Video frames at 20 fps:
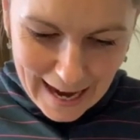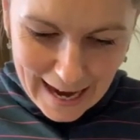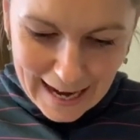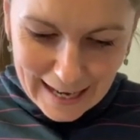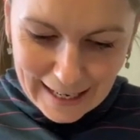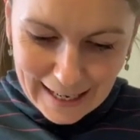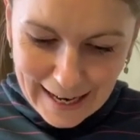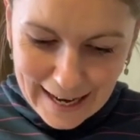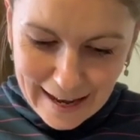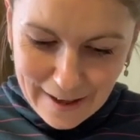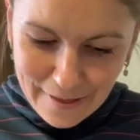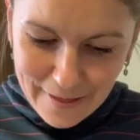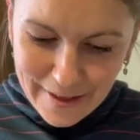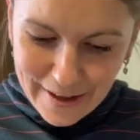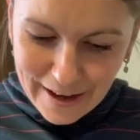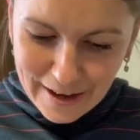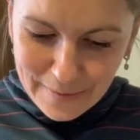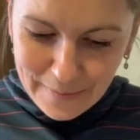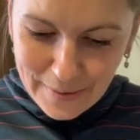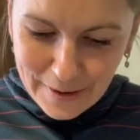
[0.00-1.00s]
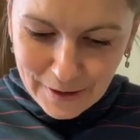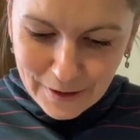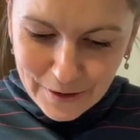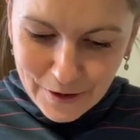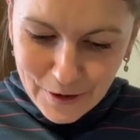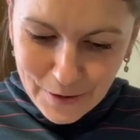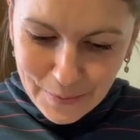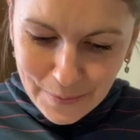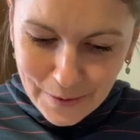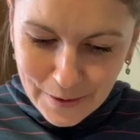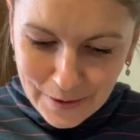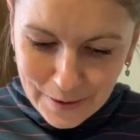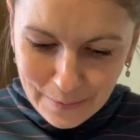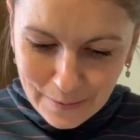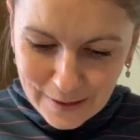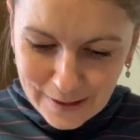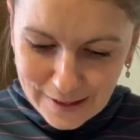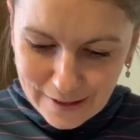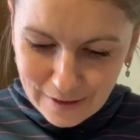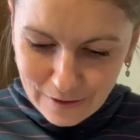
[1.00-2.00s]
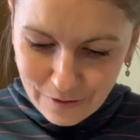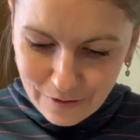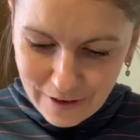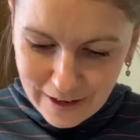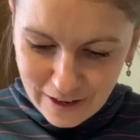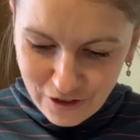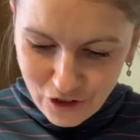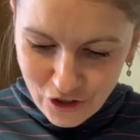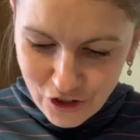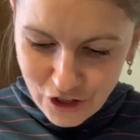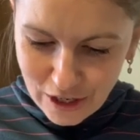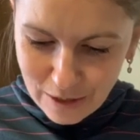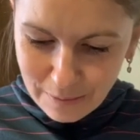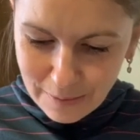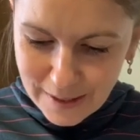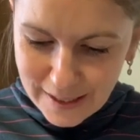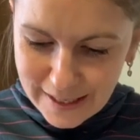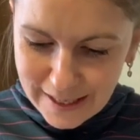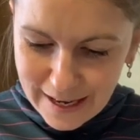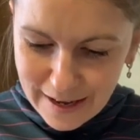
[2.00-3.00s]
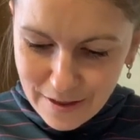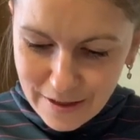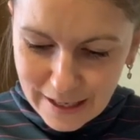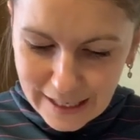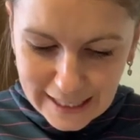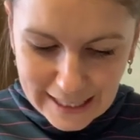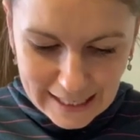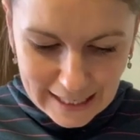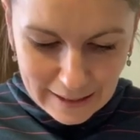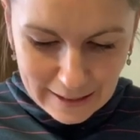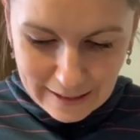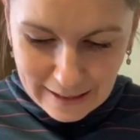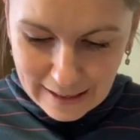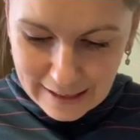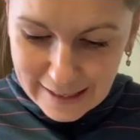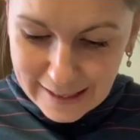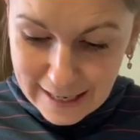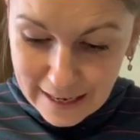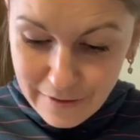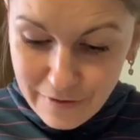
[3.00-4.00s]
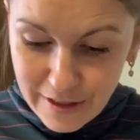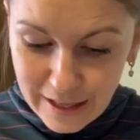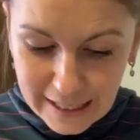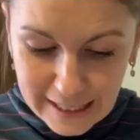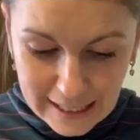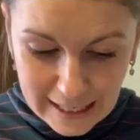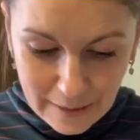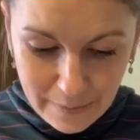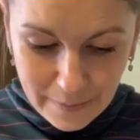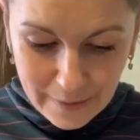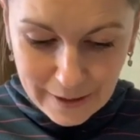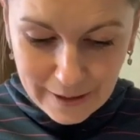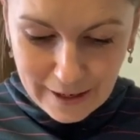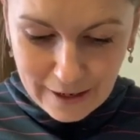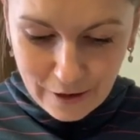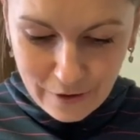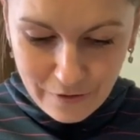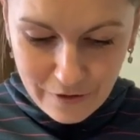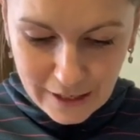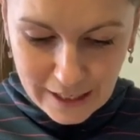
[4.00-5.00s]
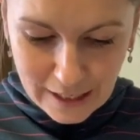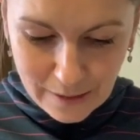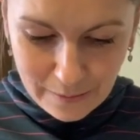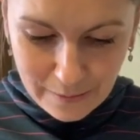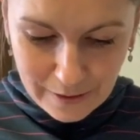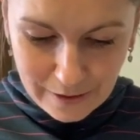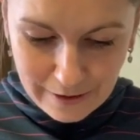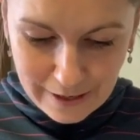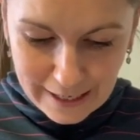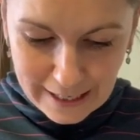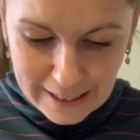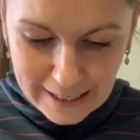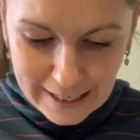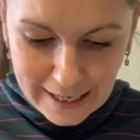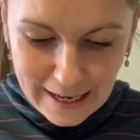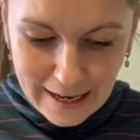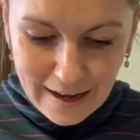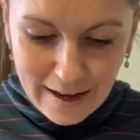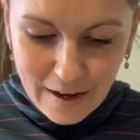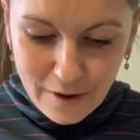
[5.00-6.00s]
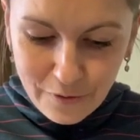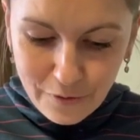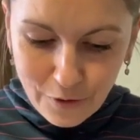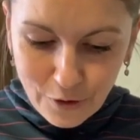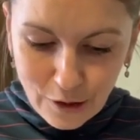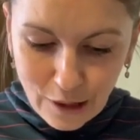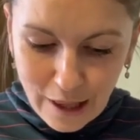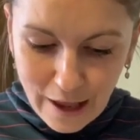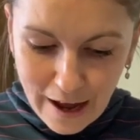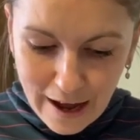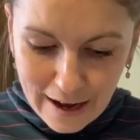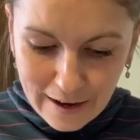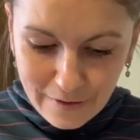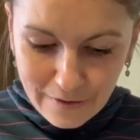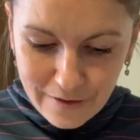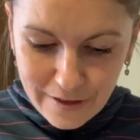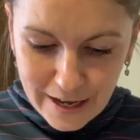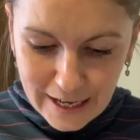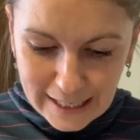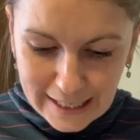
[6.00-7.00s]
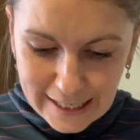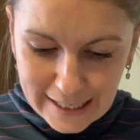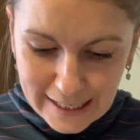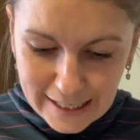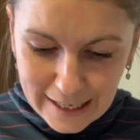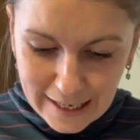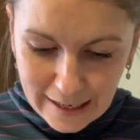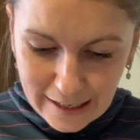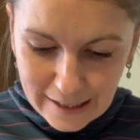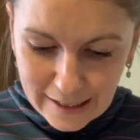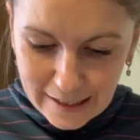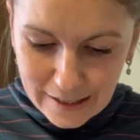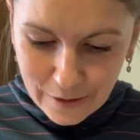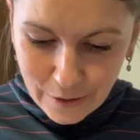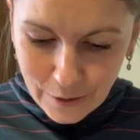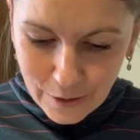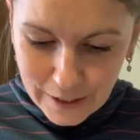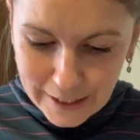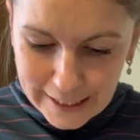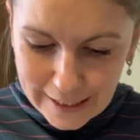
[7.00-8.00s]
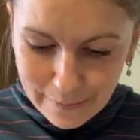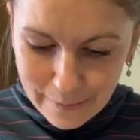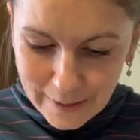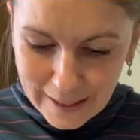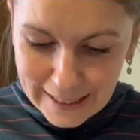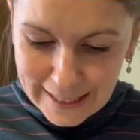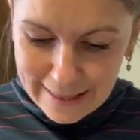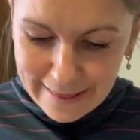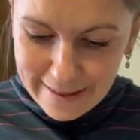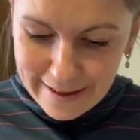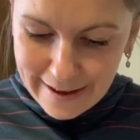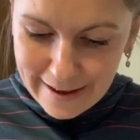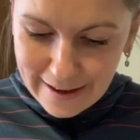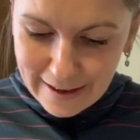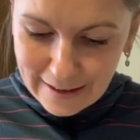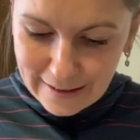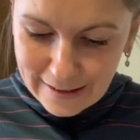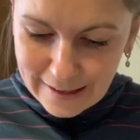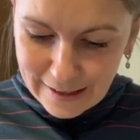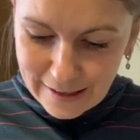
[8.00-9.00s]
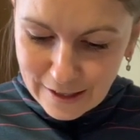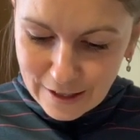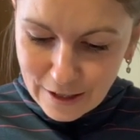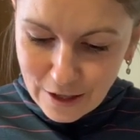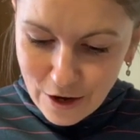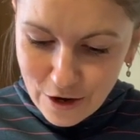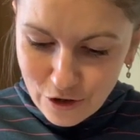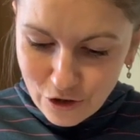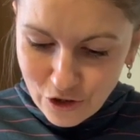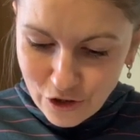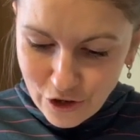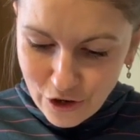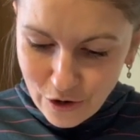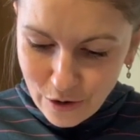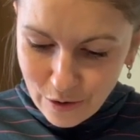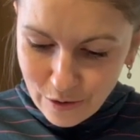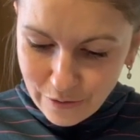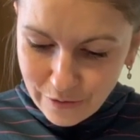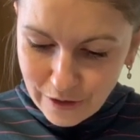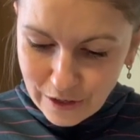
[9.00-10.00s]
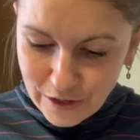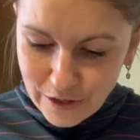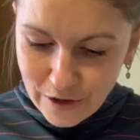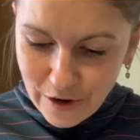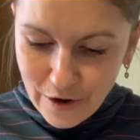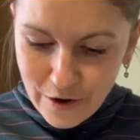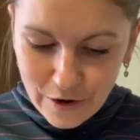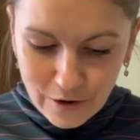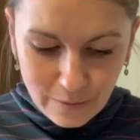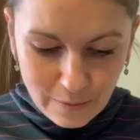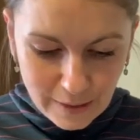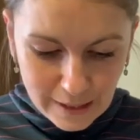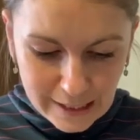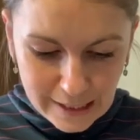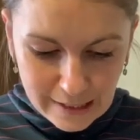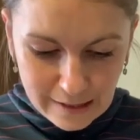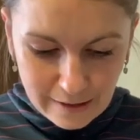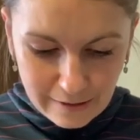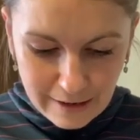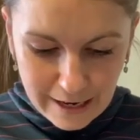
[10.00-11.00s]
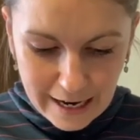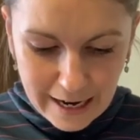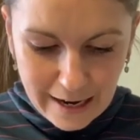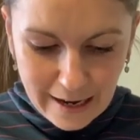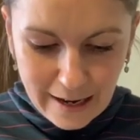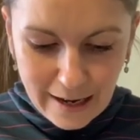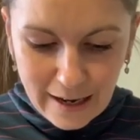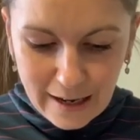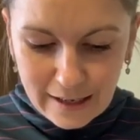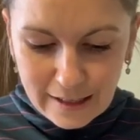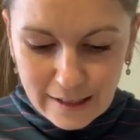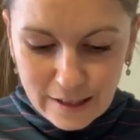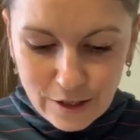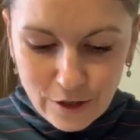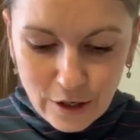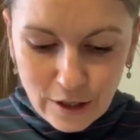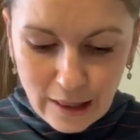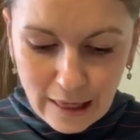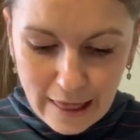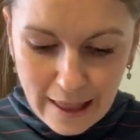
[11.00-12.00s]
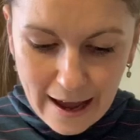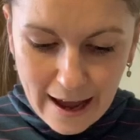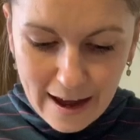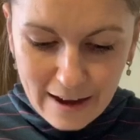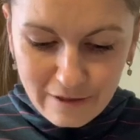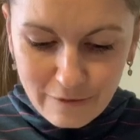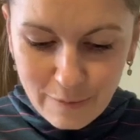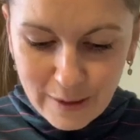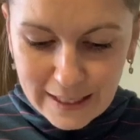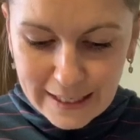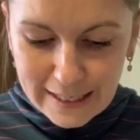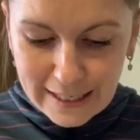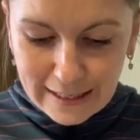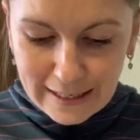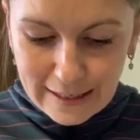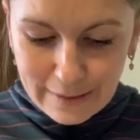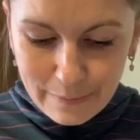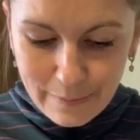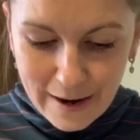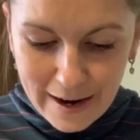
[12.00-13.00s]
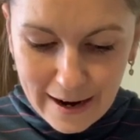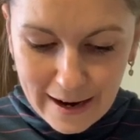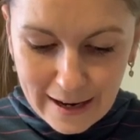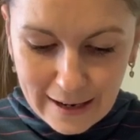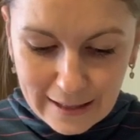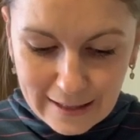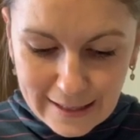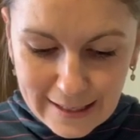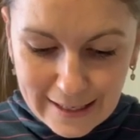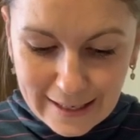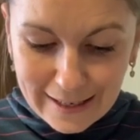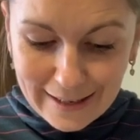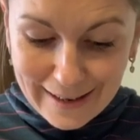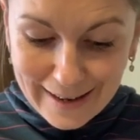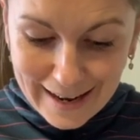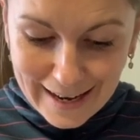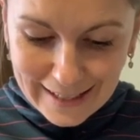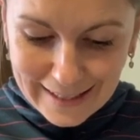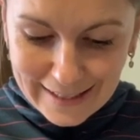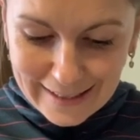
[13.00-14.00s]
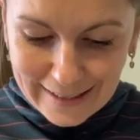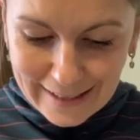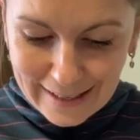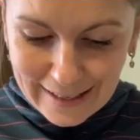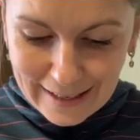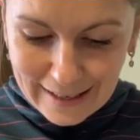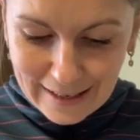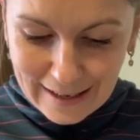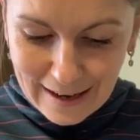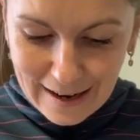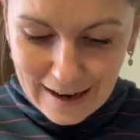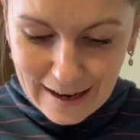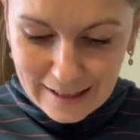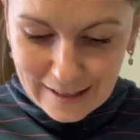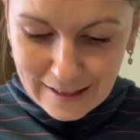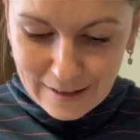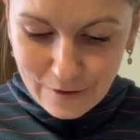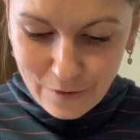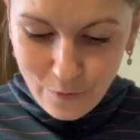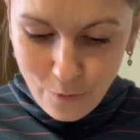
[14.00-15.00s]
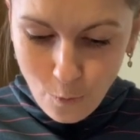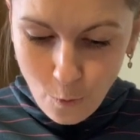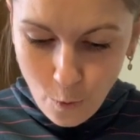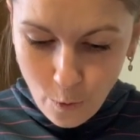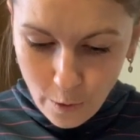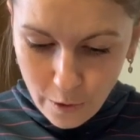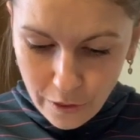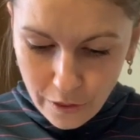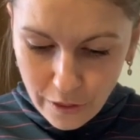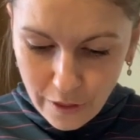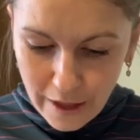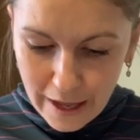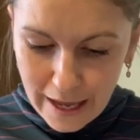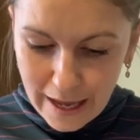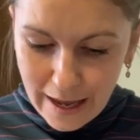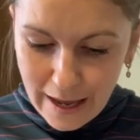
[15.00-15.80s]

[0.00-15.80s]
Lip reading: And let there be no purpose in friendship save the deepening of the spirit. For love that seeks aught but the disclosure of its own mystery is not love, but a net cast forth.